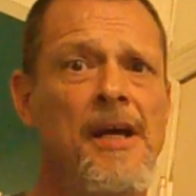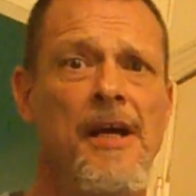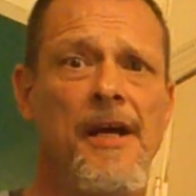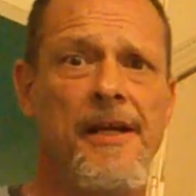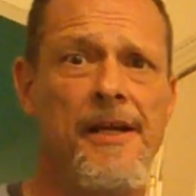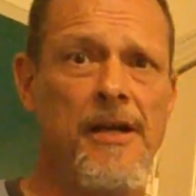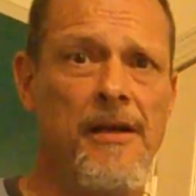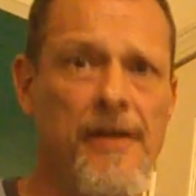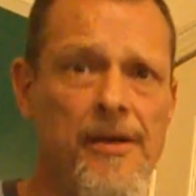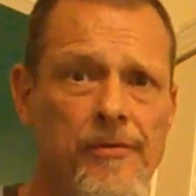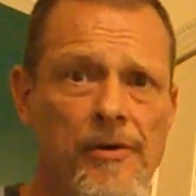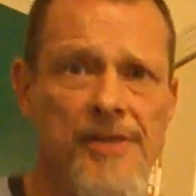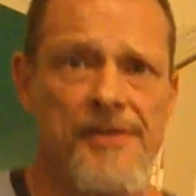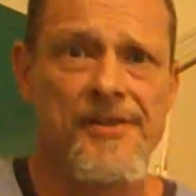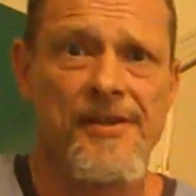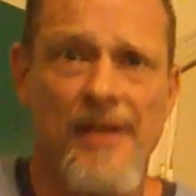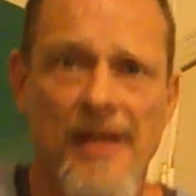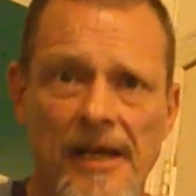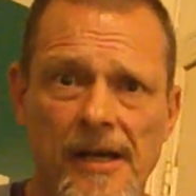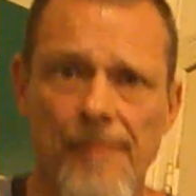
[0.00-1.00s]
you know, he
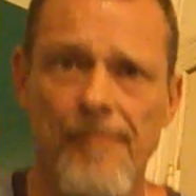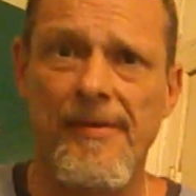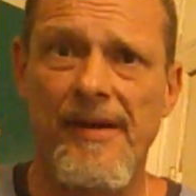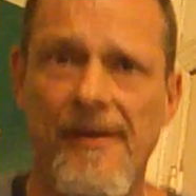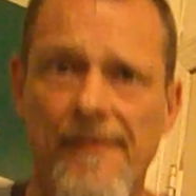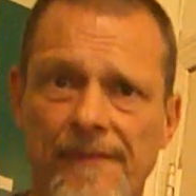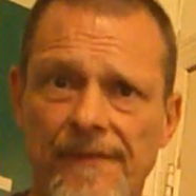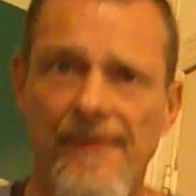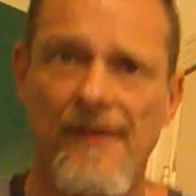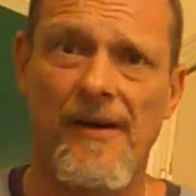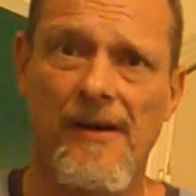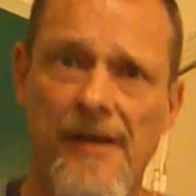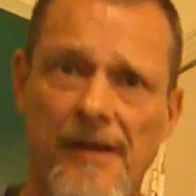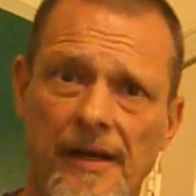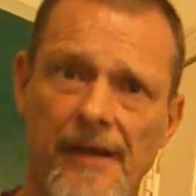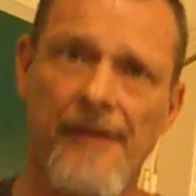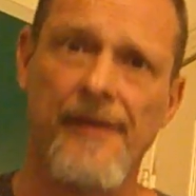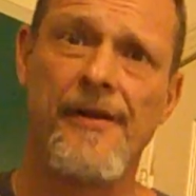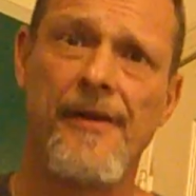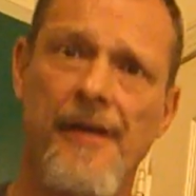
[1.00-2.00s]
wasn't like a big
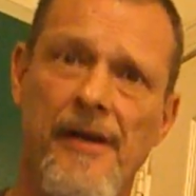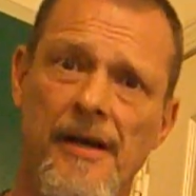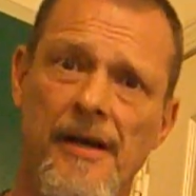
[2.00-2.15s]
fucking